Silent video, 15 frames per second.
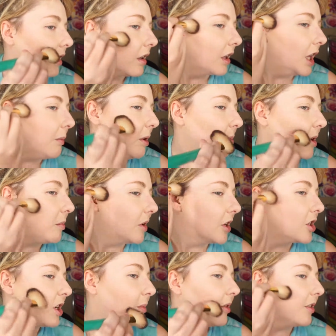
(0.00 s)
Keeping my
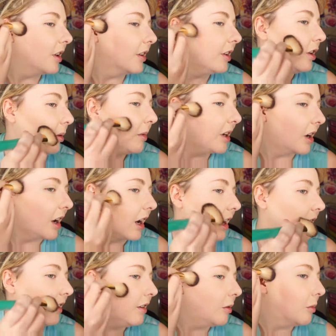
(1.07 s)
brush almost a little bit
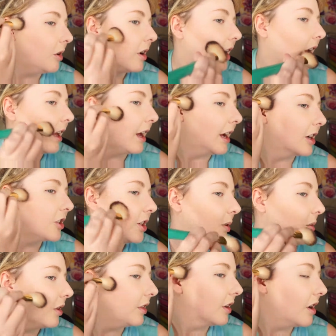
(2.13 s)
higher than where I actually
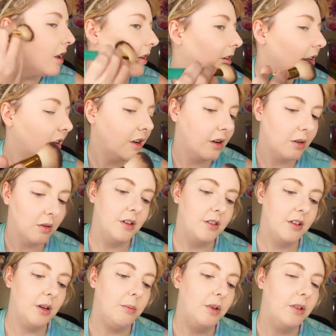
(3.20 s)
want the color to go, because
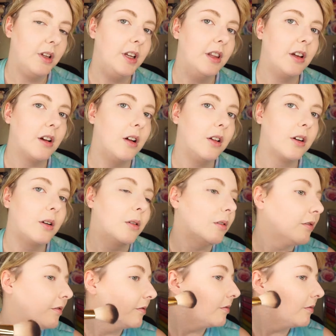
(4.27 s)
typically the color